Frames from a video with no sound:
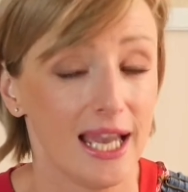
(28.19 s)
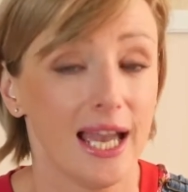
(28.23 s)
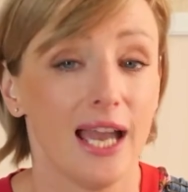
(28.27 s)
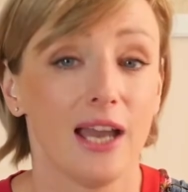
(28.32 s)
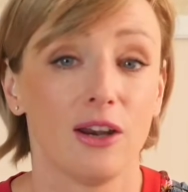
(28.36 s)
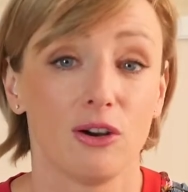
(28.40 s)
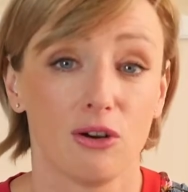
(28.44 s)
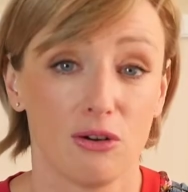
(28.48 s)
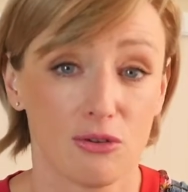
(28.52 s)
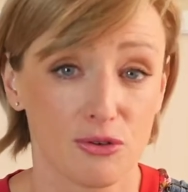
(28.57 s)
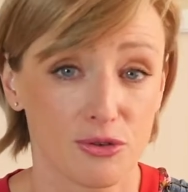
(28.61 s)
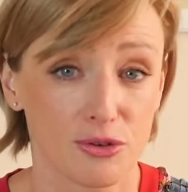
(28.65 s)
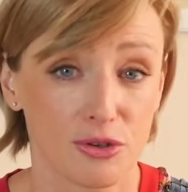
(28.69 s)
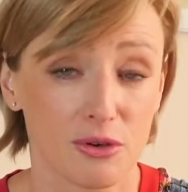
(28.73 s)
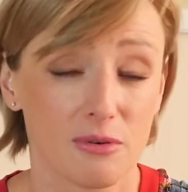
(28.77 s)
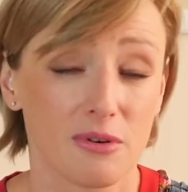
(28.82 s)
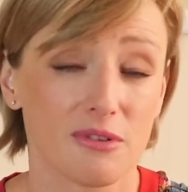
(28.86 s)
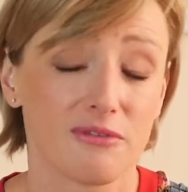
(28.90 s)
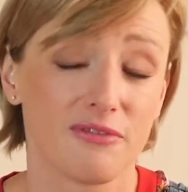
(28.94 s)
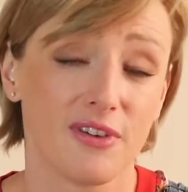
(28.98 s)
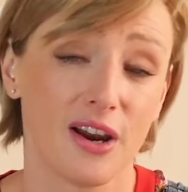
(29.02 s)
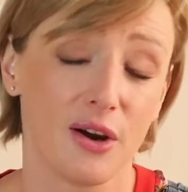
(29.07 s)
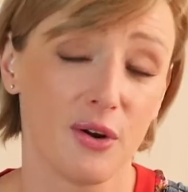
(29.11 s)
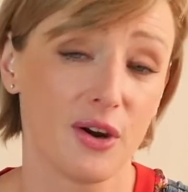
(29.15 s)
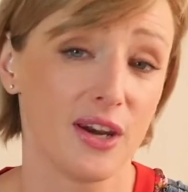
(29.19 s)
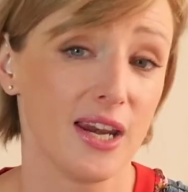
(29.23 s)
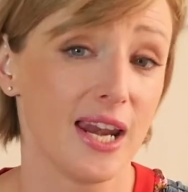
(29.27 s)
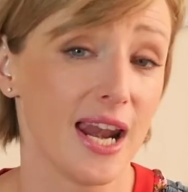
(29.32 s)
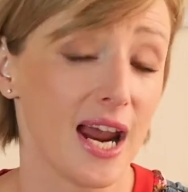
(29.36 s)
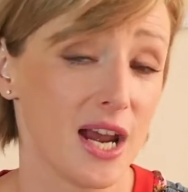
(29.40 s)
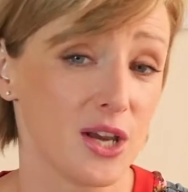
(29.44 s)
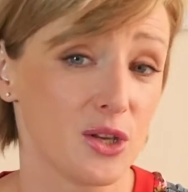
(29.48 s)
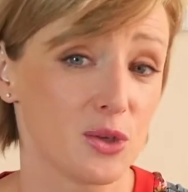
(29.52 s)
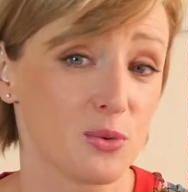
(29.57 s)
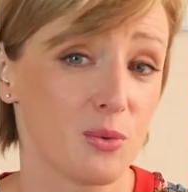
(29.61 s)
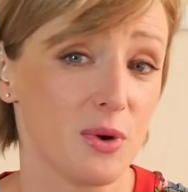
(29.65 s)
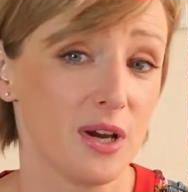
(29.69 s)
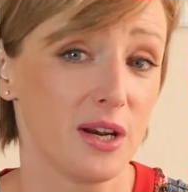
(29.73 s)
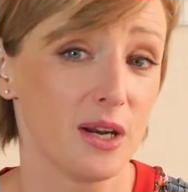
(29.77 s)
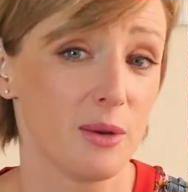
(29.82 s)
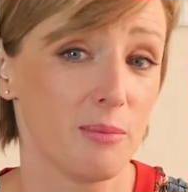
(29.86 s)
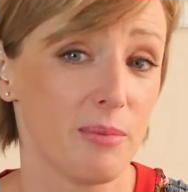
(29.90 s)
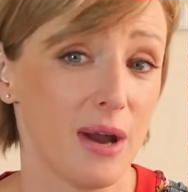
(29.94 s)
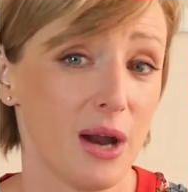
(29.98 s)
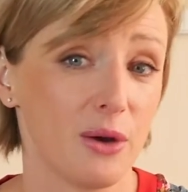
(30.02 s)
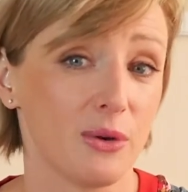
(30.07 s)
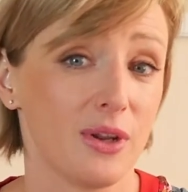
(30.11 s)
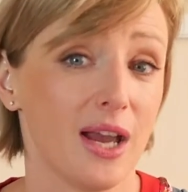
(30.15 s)
and also a very nice one
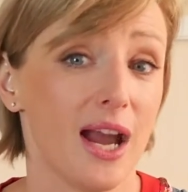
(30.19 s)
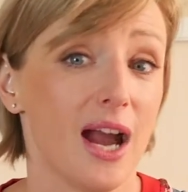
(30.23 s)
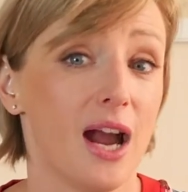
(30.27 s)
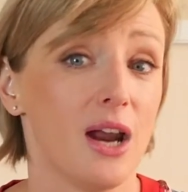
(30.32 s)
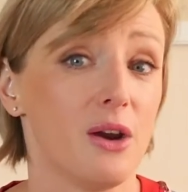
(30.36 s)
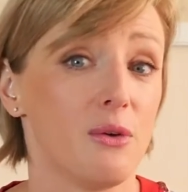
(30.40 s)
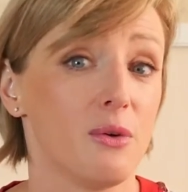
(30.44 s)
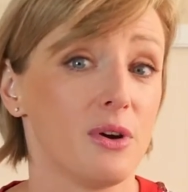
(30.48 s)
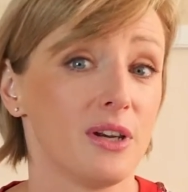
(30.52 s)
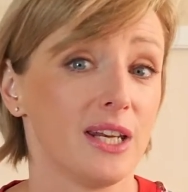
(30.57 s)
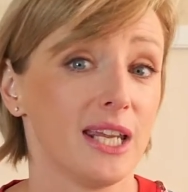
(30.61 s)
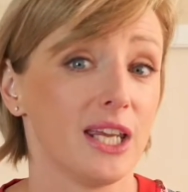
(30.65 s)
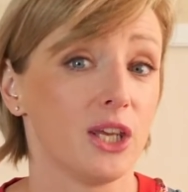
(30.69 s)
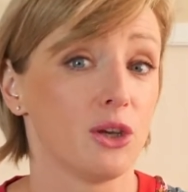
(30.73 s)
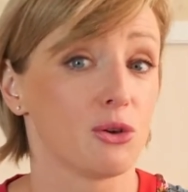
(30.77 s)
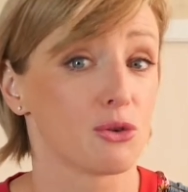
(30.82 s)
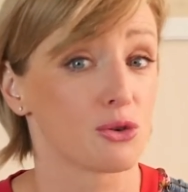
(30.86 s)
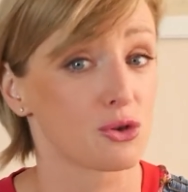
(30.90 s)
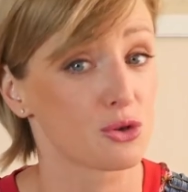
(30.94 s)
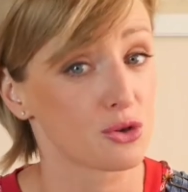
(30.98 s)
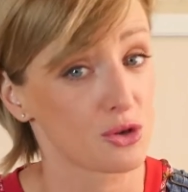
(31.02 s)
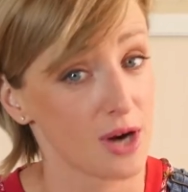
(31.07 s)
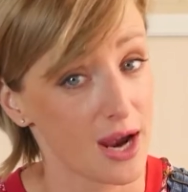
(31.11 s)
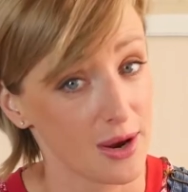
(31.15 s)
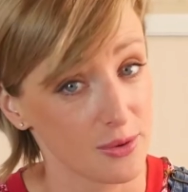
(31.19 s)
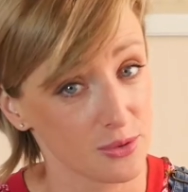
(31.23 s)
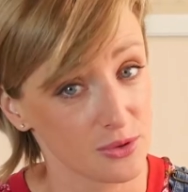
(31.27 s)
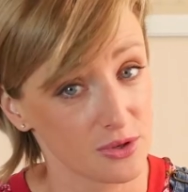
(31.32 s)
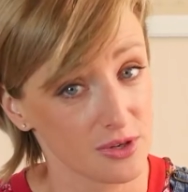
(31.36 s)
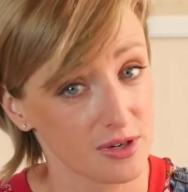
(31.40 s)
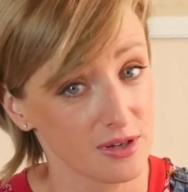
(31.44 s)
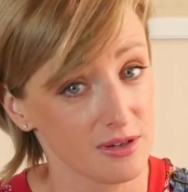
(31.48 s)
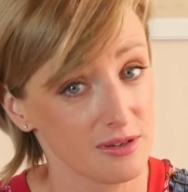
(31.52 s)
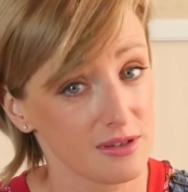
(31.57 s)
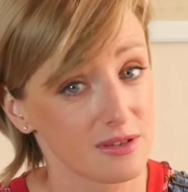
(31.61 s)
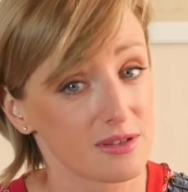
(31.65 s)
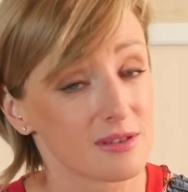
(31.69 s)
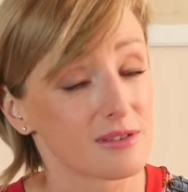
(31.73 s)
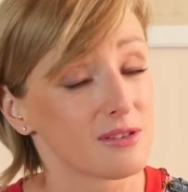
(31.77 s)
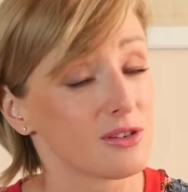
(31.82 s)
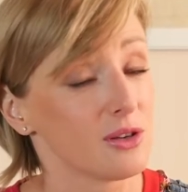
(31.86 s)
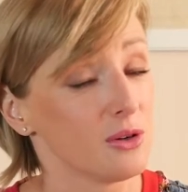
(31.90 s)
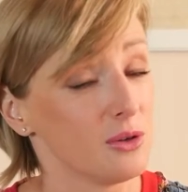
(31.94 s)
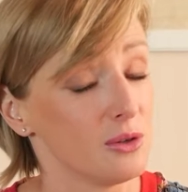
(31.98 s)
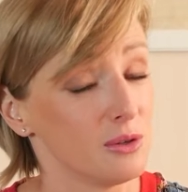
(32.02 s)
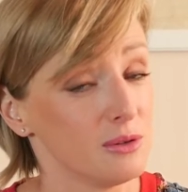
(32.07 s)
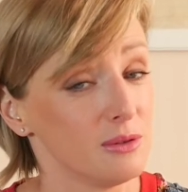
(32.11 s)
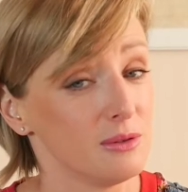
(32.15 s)
about ironing your trousers,
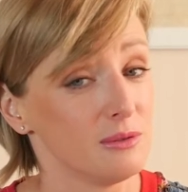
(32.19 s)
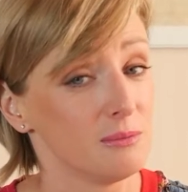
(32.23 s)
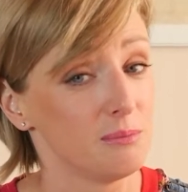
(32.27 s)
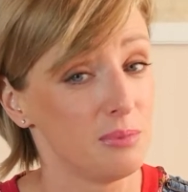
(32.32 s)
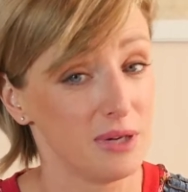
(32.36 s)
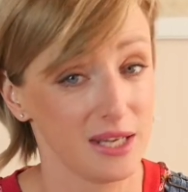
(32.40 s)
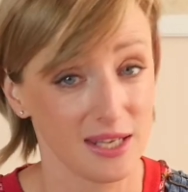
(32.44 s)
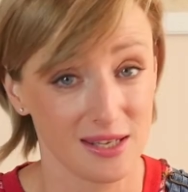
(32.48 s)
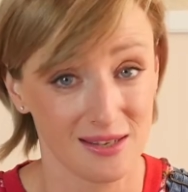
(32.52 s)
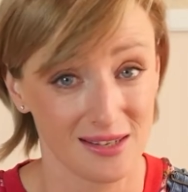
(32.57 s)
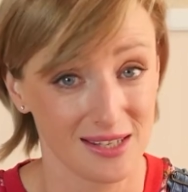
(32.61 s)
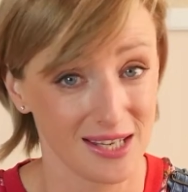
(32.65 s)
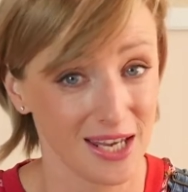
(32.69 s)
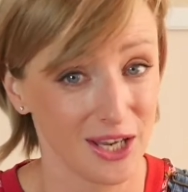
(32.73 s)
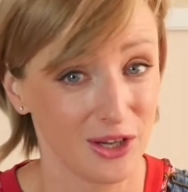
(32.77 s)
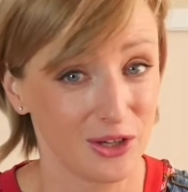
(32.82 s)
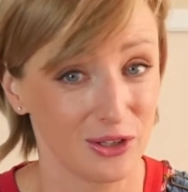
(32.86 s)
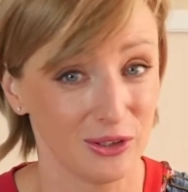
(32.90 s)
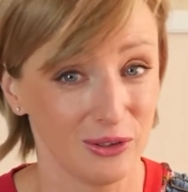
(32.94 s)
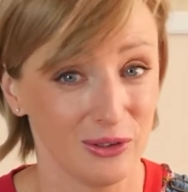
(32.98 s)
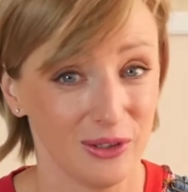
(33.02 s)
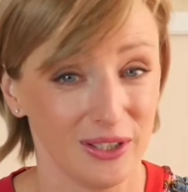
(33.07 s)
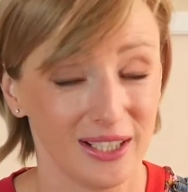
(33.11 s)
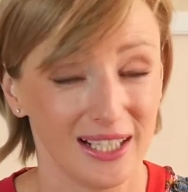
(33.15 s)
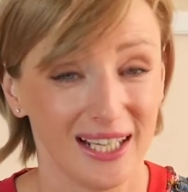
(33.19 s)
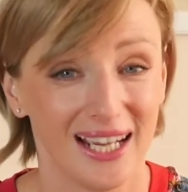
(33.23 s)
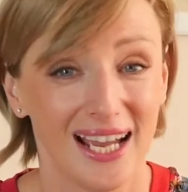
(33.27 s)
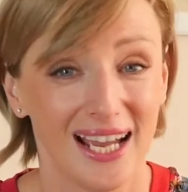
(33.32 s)
so please take a look.